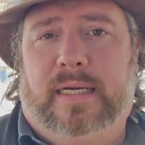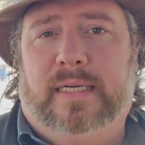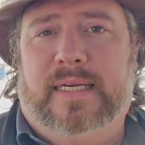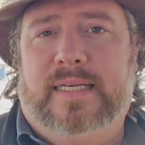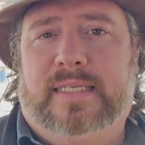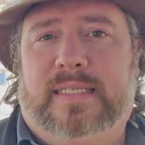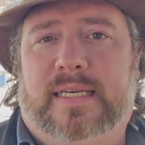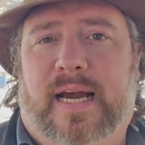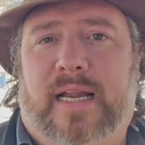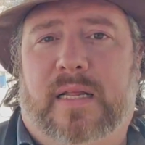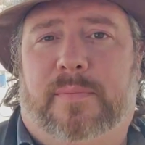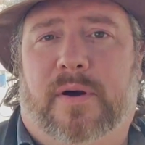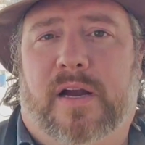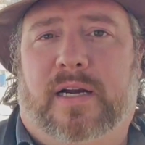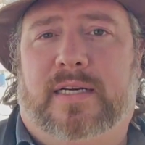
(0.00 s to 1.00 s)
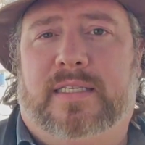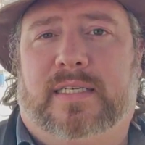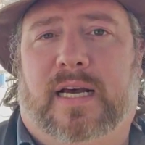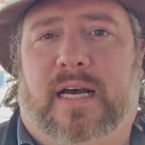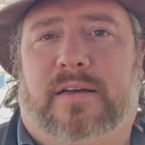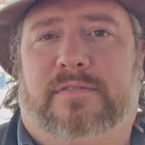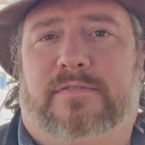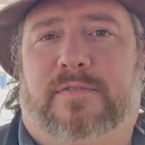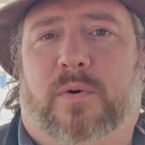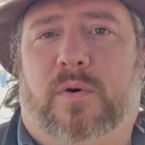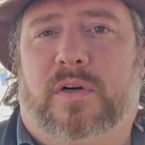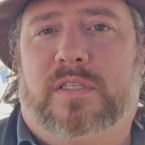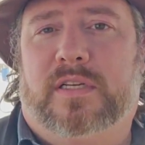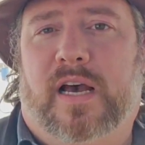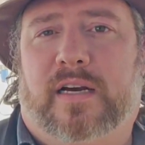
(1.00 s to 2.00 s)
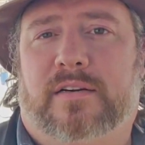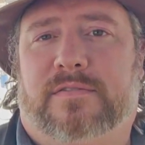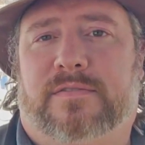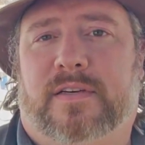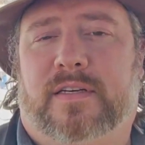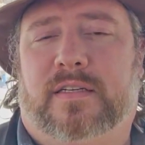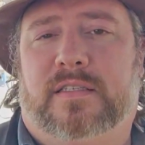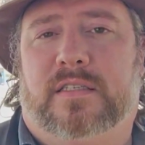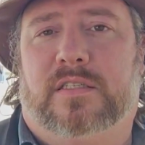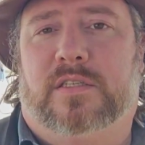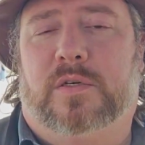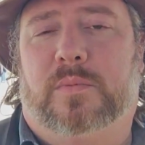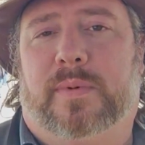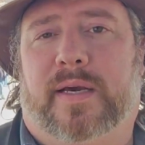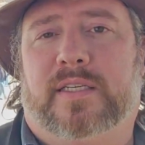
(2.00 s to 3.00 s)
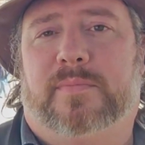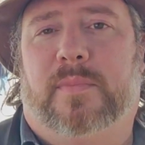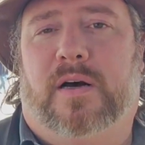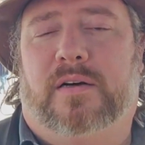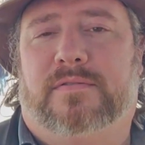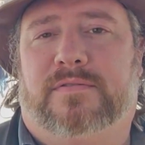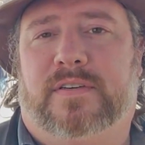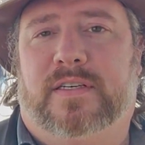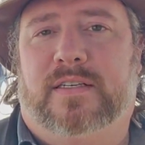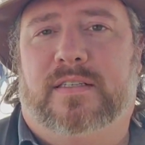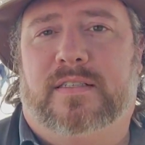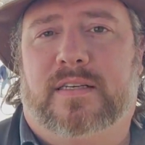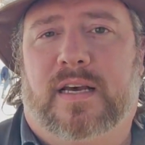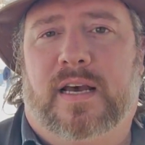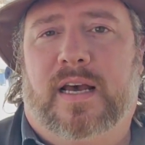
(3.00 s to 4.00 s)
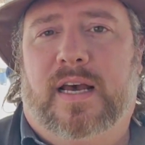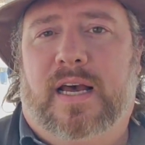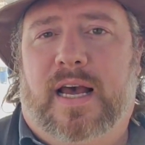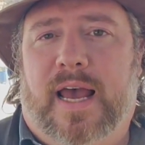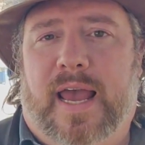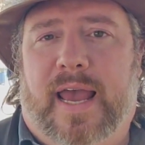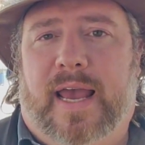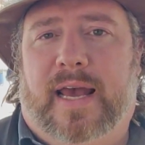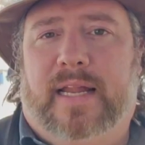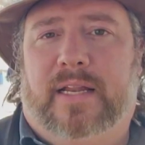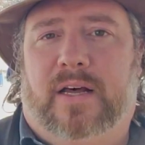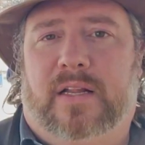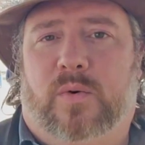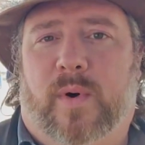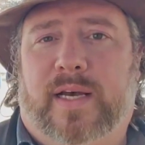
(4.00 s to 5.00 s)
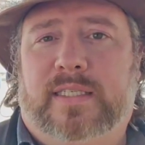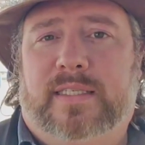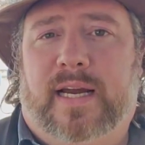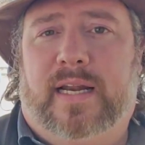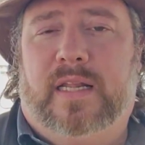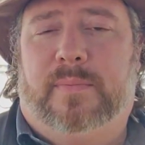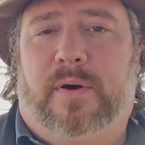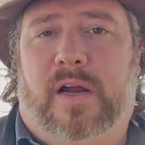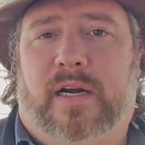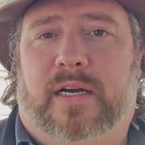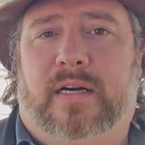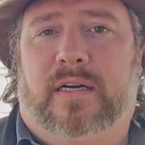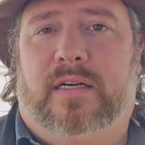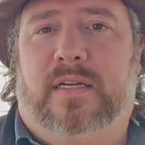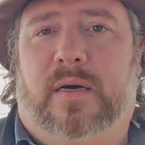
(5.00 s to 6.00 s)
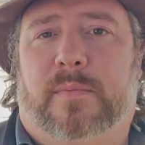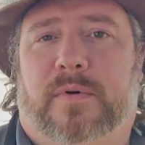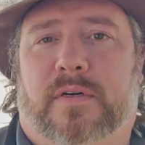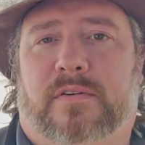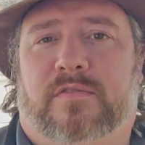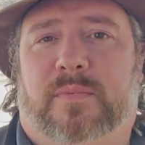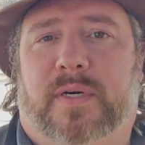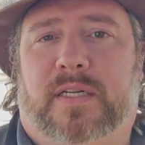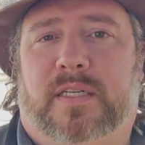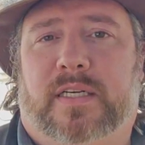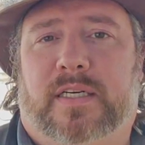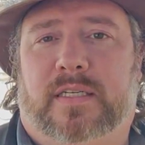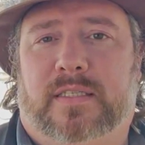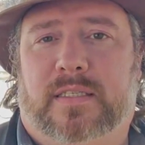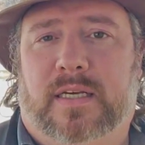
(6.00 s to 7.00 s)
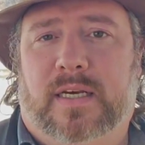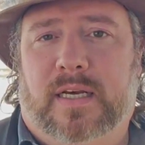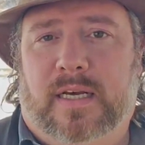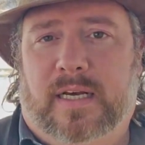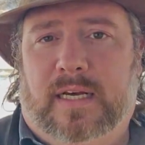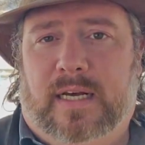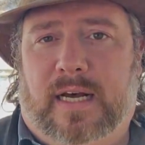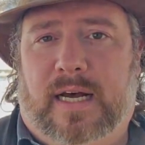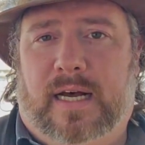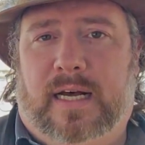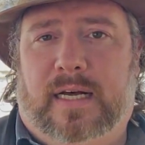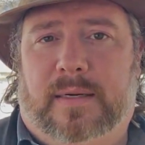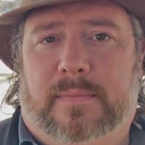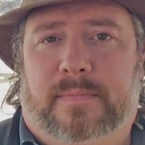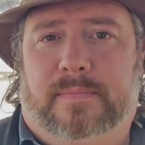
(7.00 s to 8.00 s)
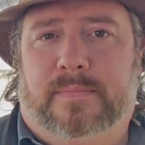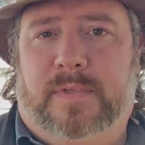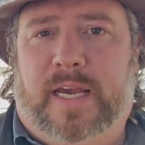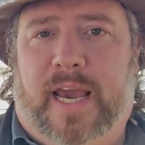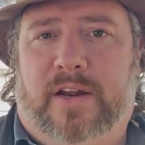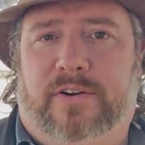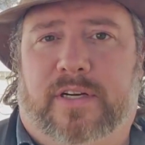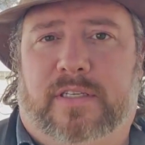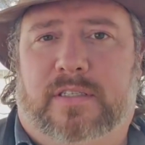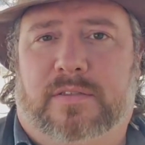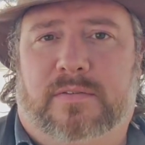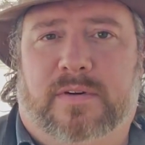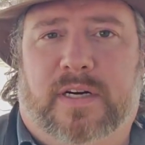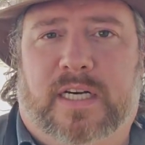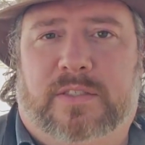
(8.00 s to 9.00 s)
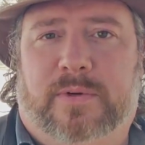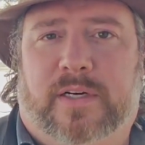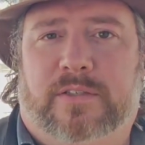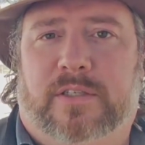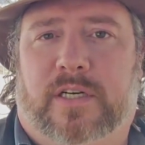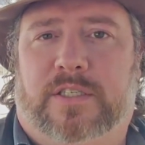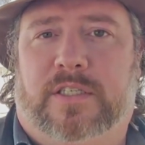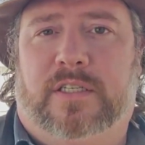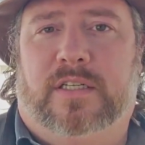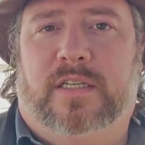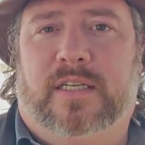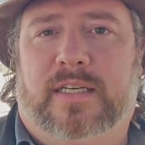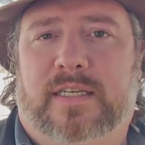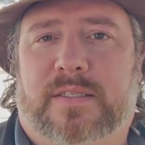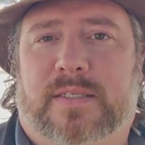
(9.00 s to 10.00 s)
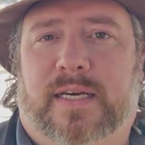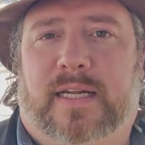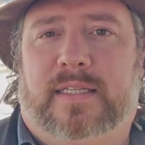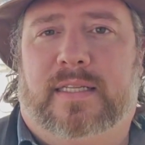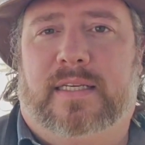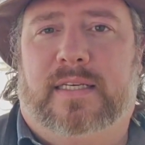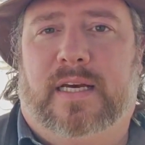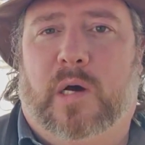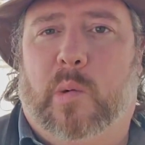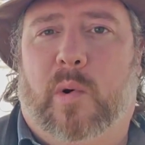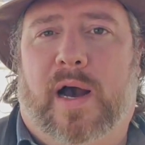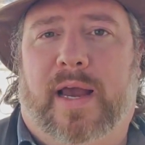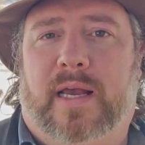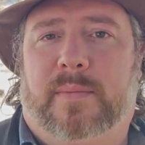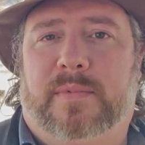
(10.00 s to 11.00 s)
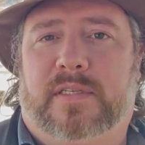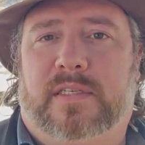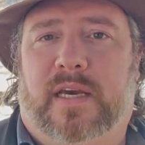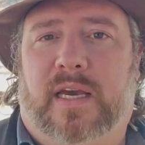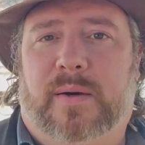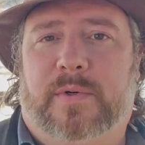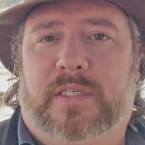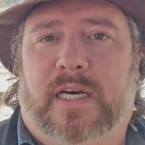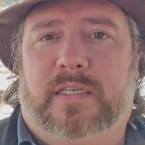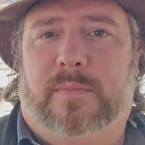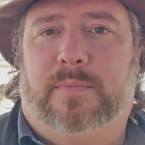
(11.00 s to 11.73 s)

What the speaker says: east side of the park has got 4 soccer fields and 2 baseball fields. And on the west side of the park are a number of buildings catering to various recreational needs. You got the YMCA, which has a